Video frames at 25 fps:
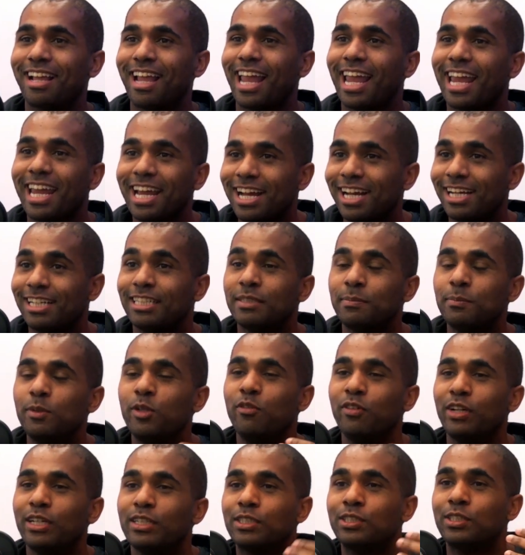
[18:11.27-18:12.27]
AI is
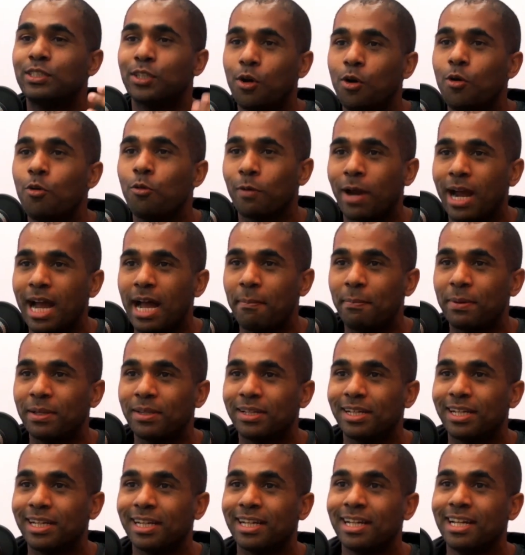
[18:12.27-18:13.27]
moving so
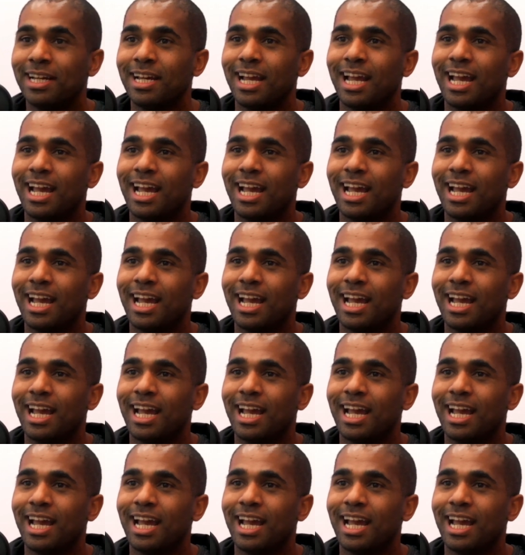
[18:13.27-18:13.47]
rapidly,